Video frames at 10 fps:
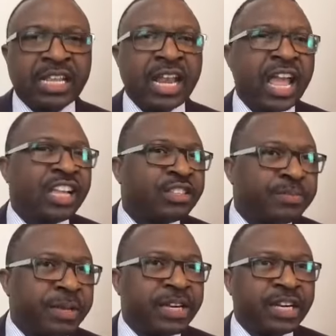and
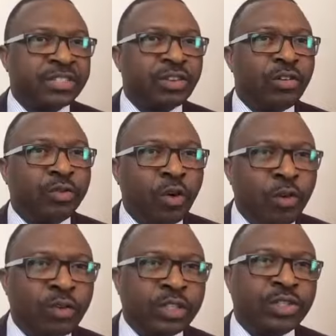experience of
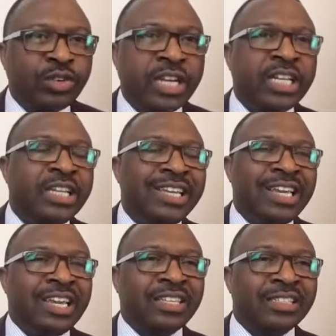over 20
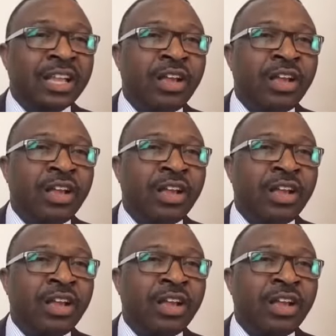years